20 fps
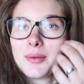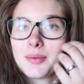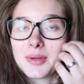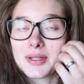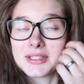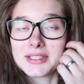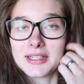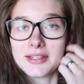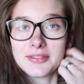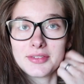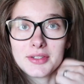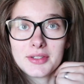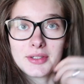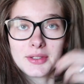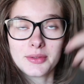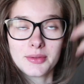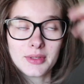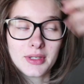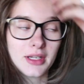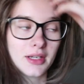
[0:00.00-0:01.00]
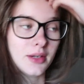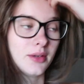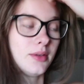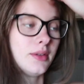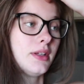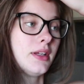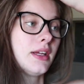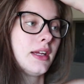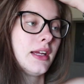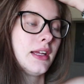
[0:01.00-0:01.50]
Well, it's afternoon
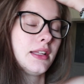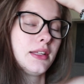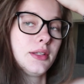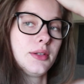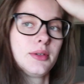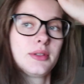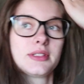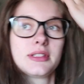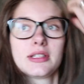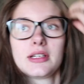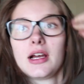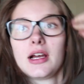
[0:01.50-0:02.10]
now, and Luke's